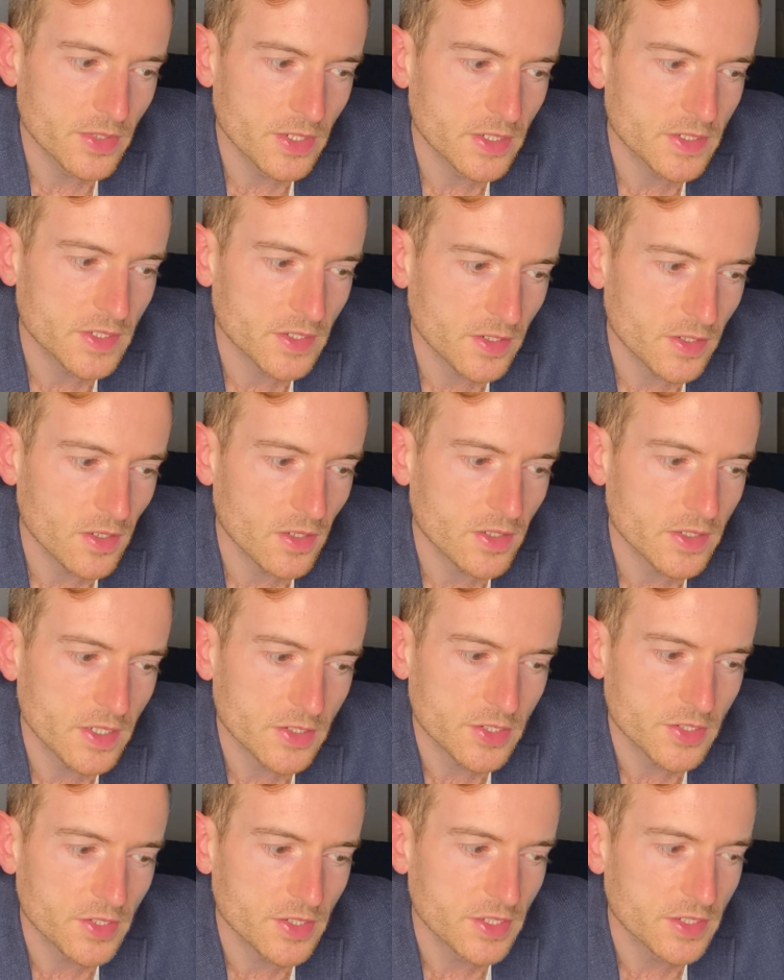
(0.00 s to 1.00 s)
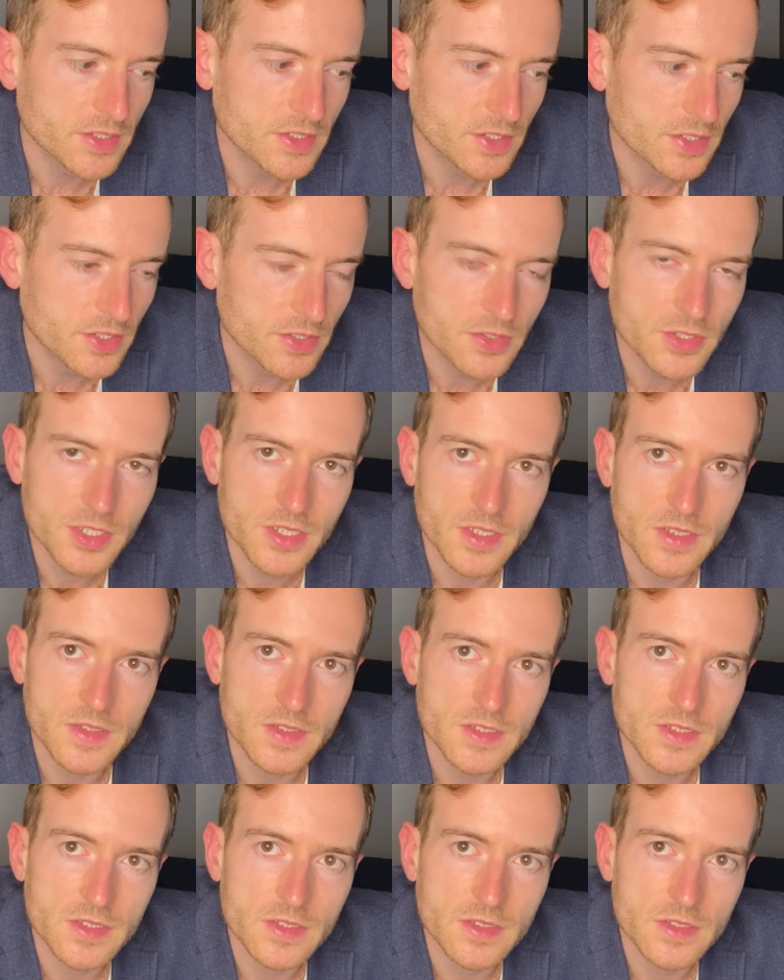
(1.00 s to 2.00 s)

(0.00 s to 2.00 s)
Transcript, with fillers: it's going to call attention to the institutions